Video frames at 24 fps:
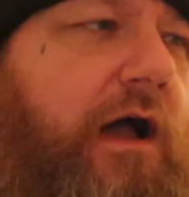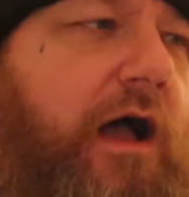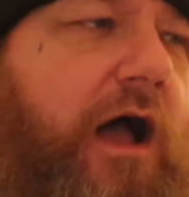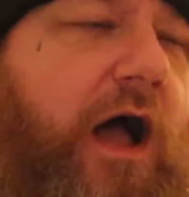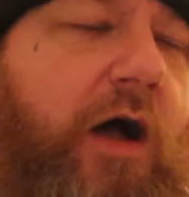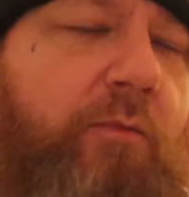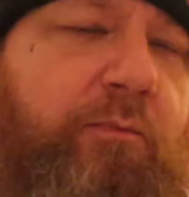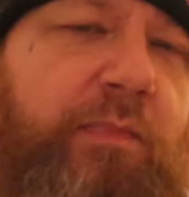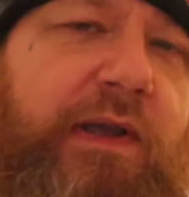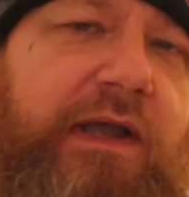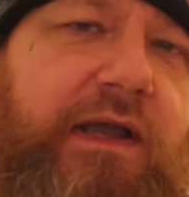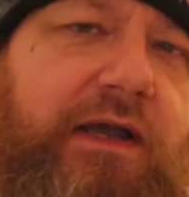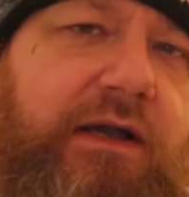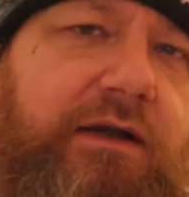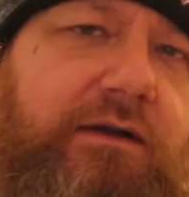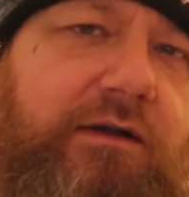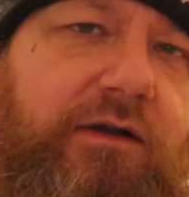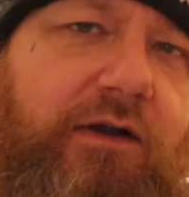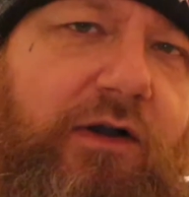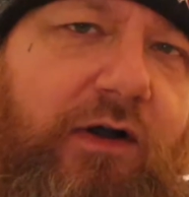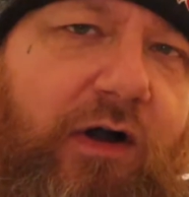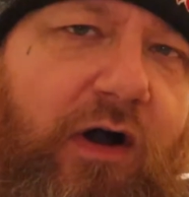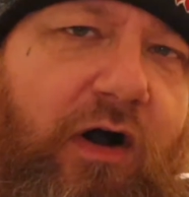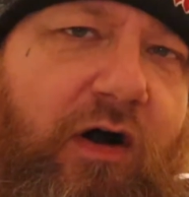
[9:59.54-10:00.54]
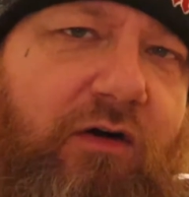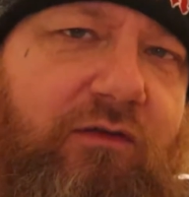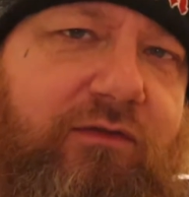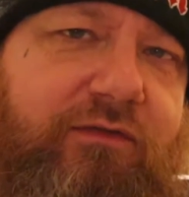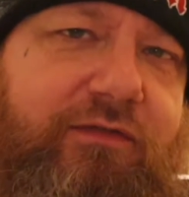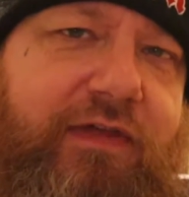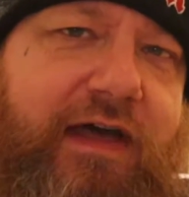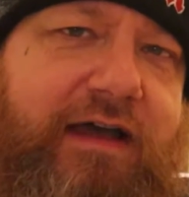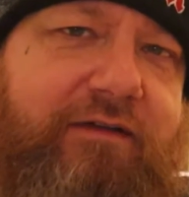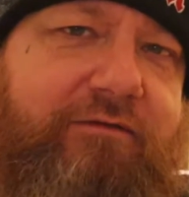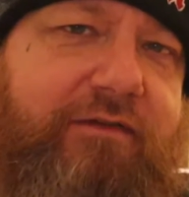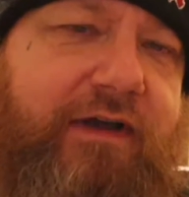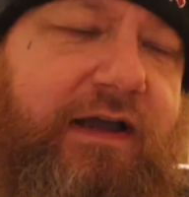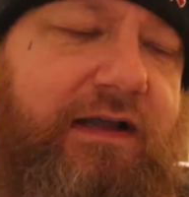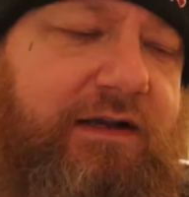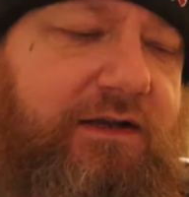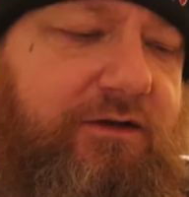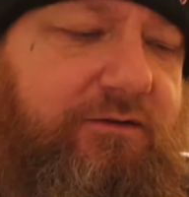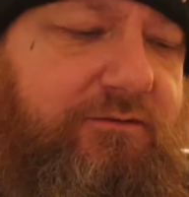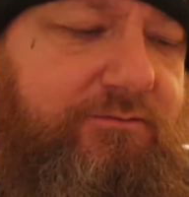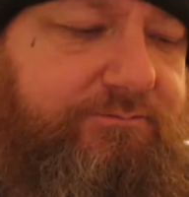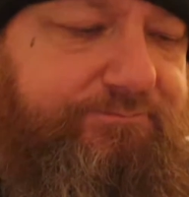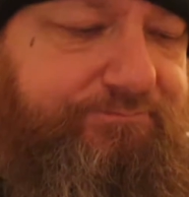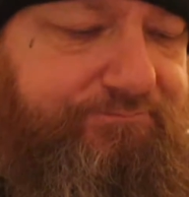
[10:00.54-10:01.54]
a beer of that
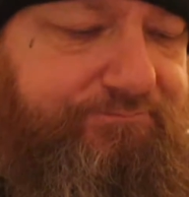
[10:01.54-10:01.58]
value.